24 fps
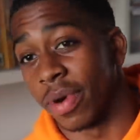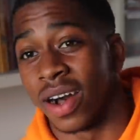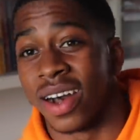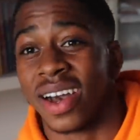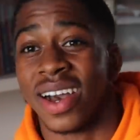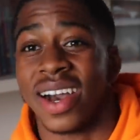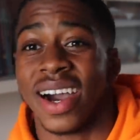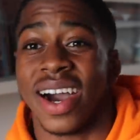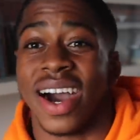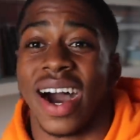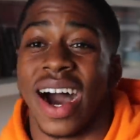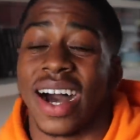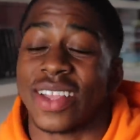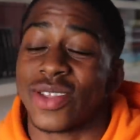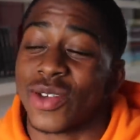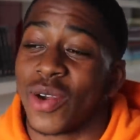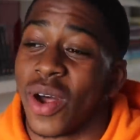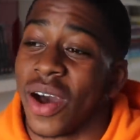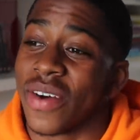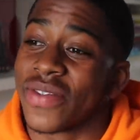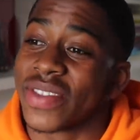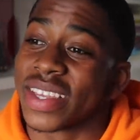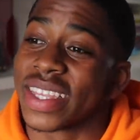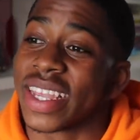But I do
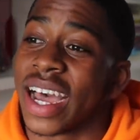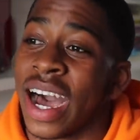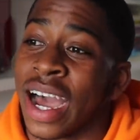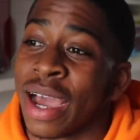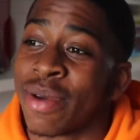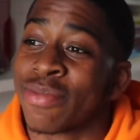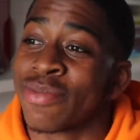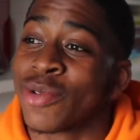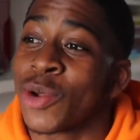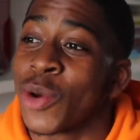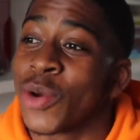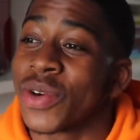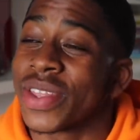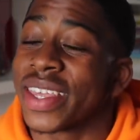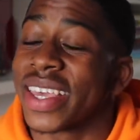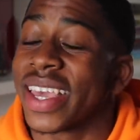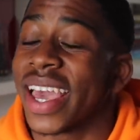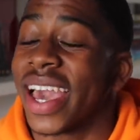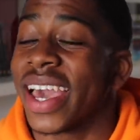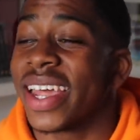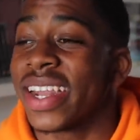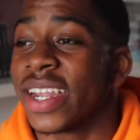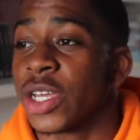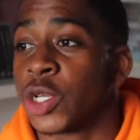not have the time nor
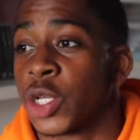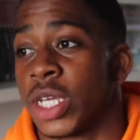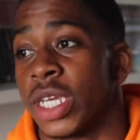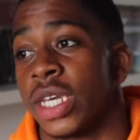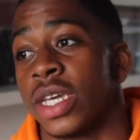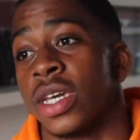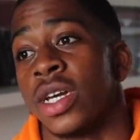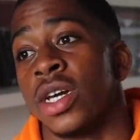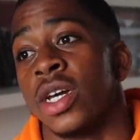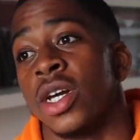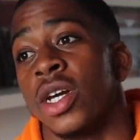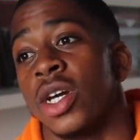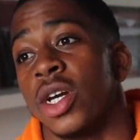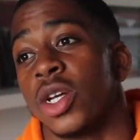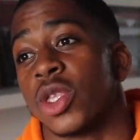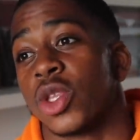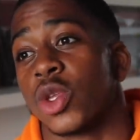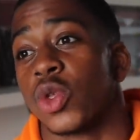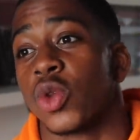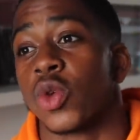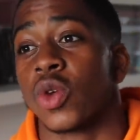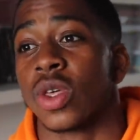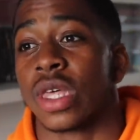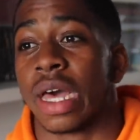the energy
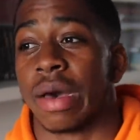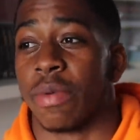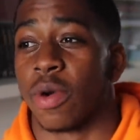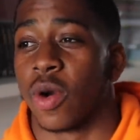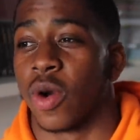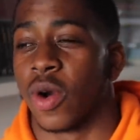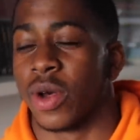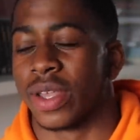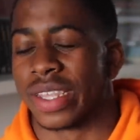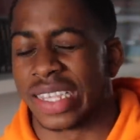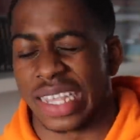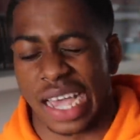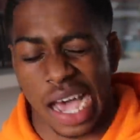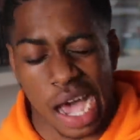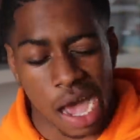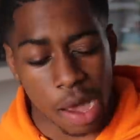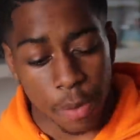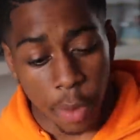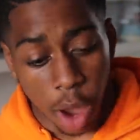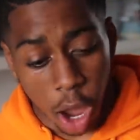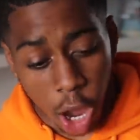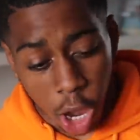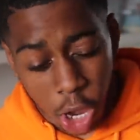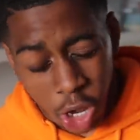to do that because
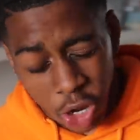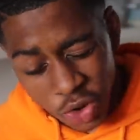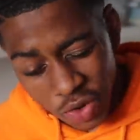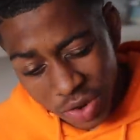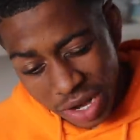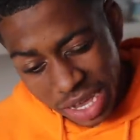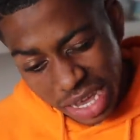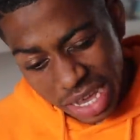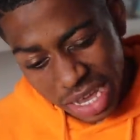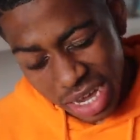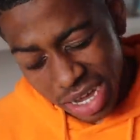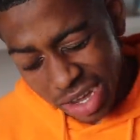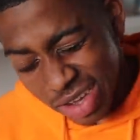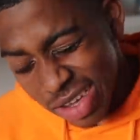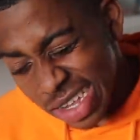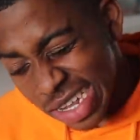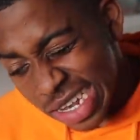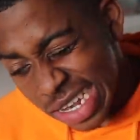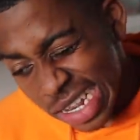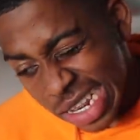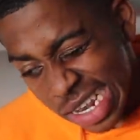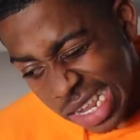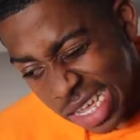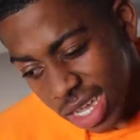I'm hungry.
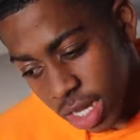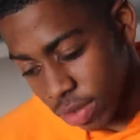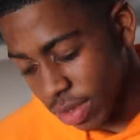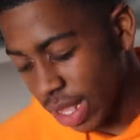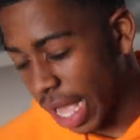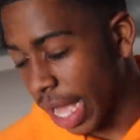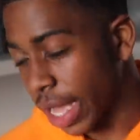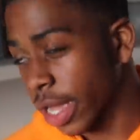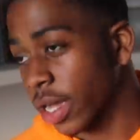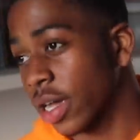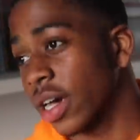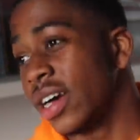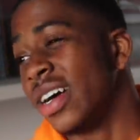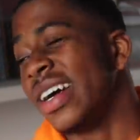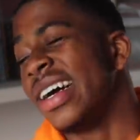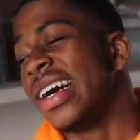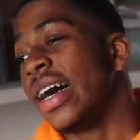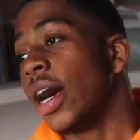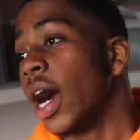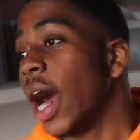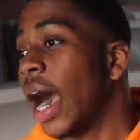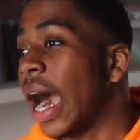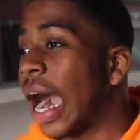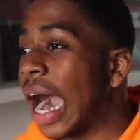Like,
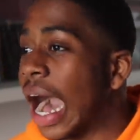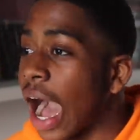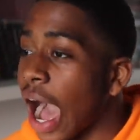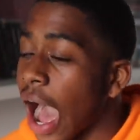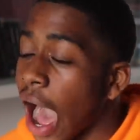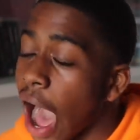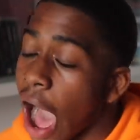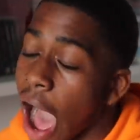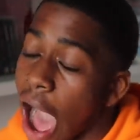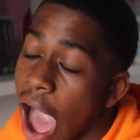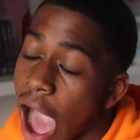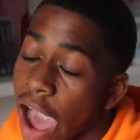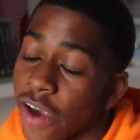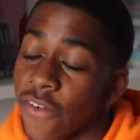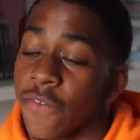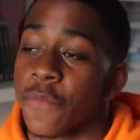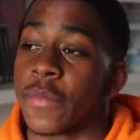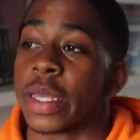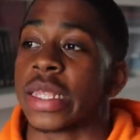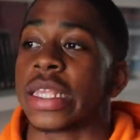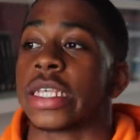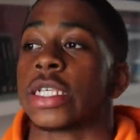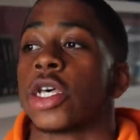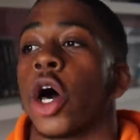I haven't
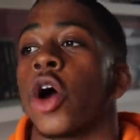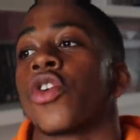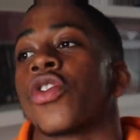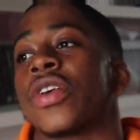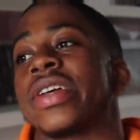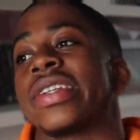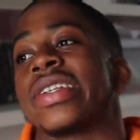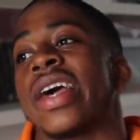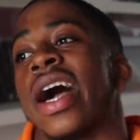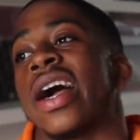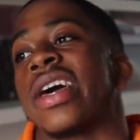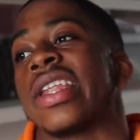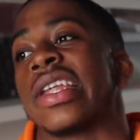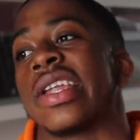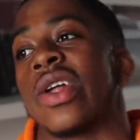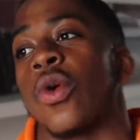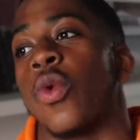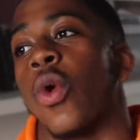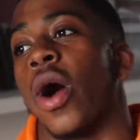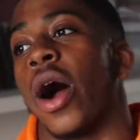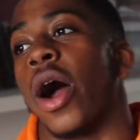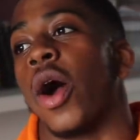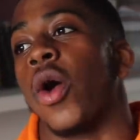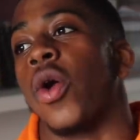been this hungry and tired in a
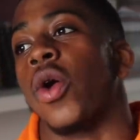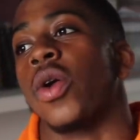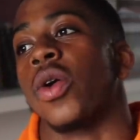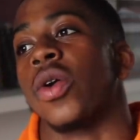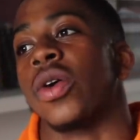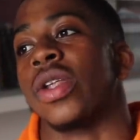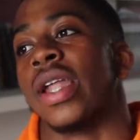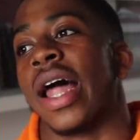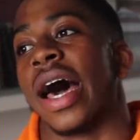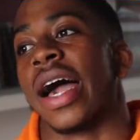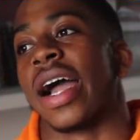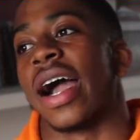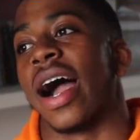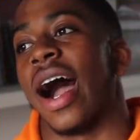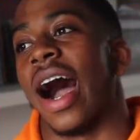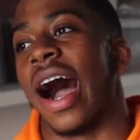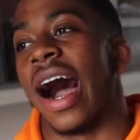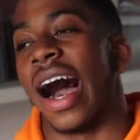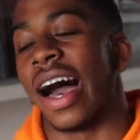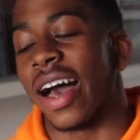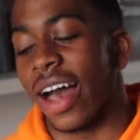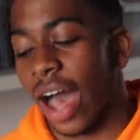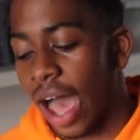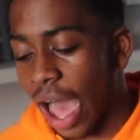while. Like,
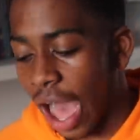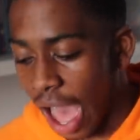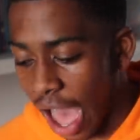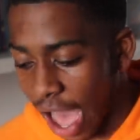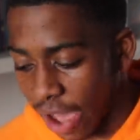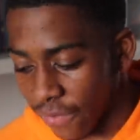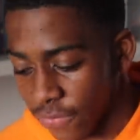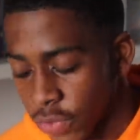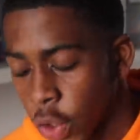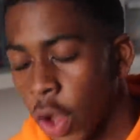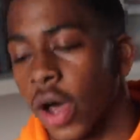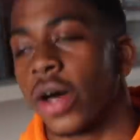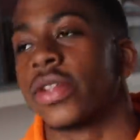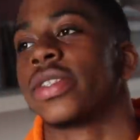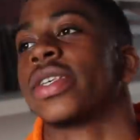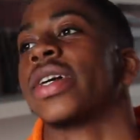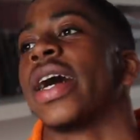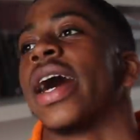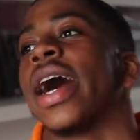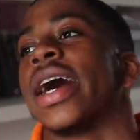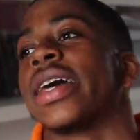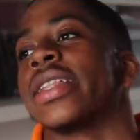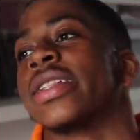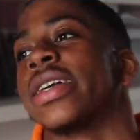I've not
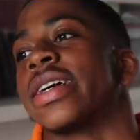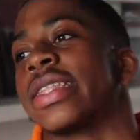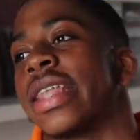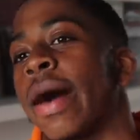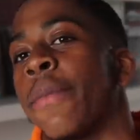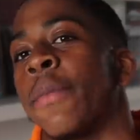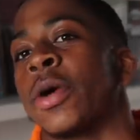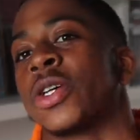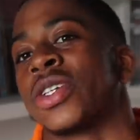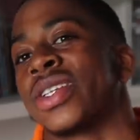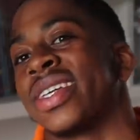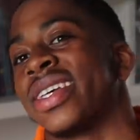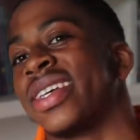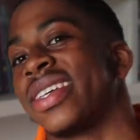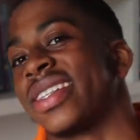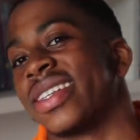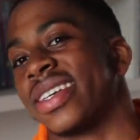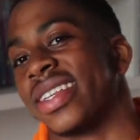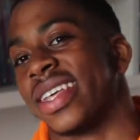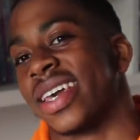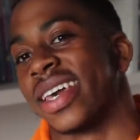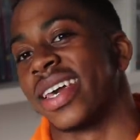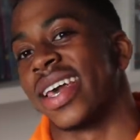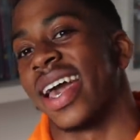had that much to eat
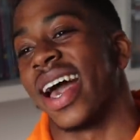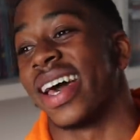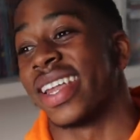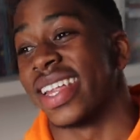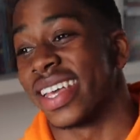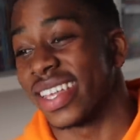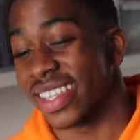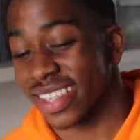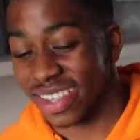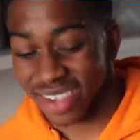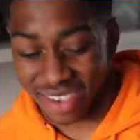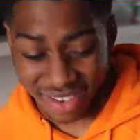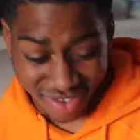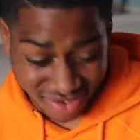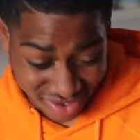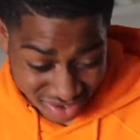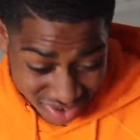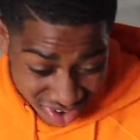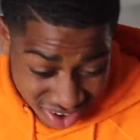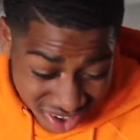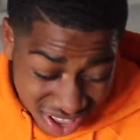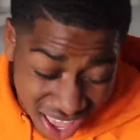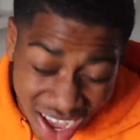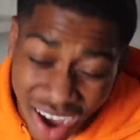today and it's
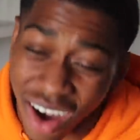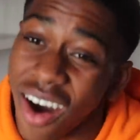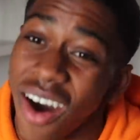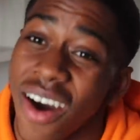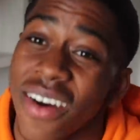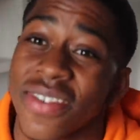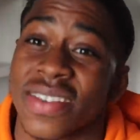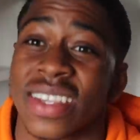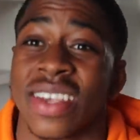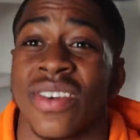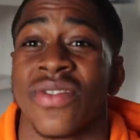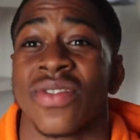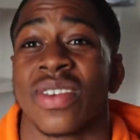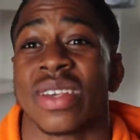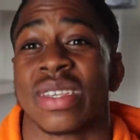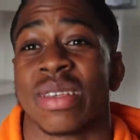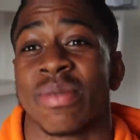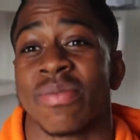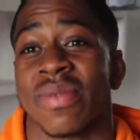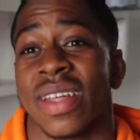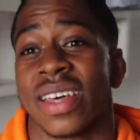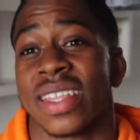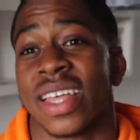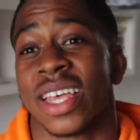like half seven or
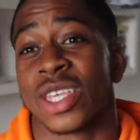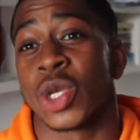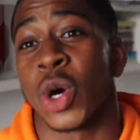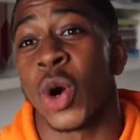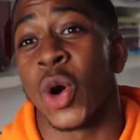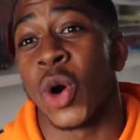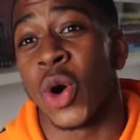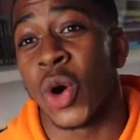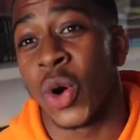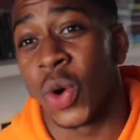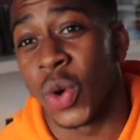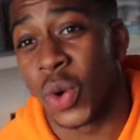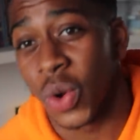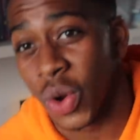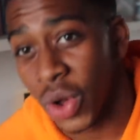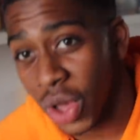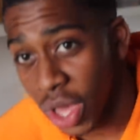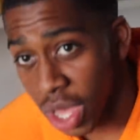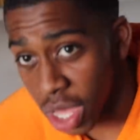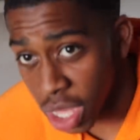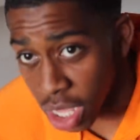something like that. So